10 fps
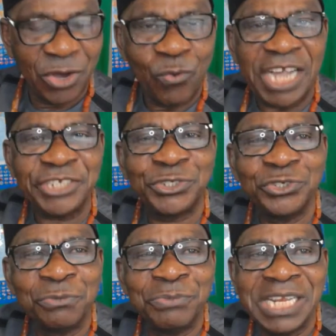Why should
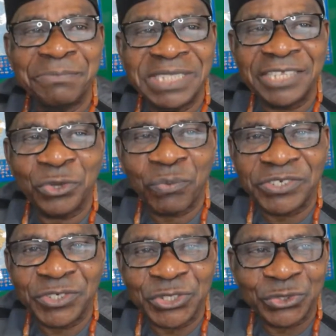you be limited to
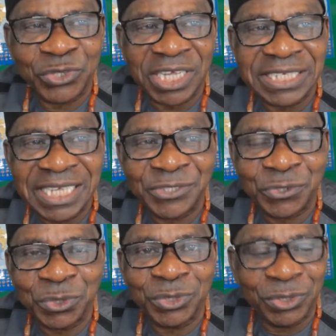questions? You are there
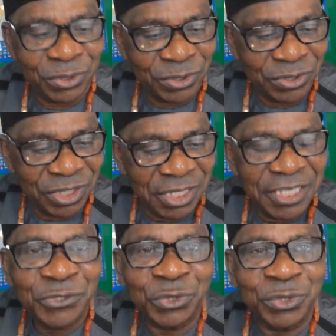to
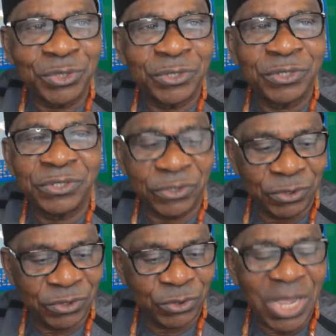
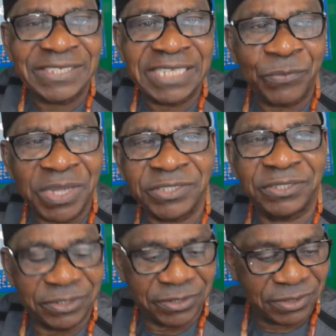answer
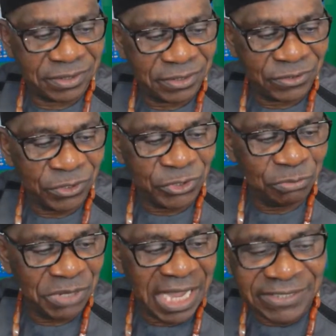questions. So you
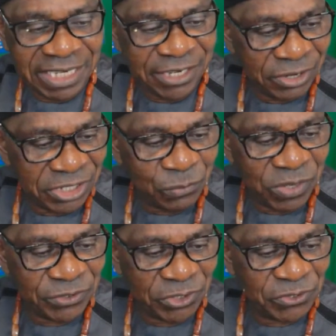should be answering all the
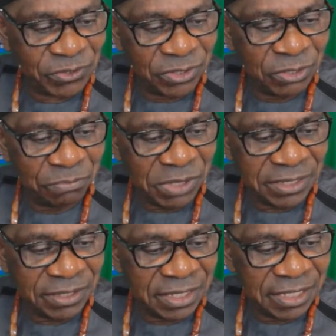questions
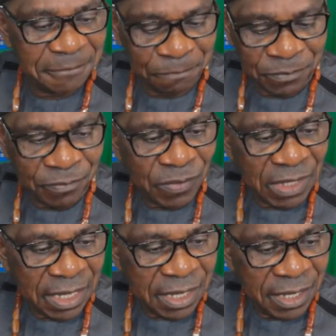being
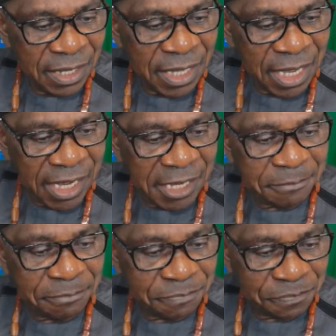
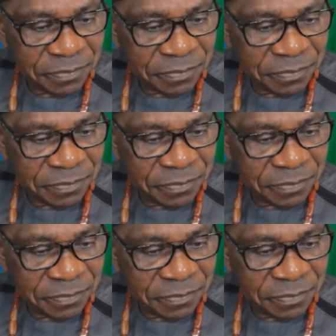from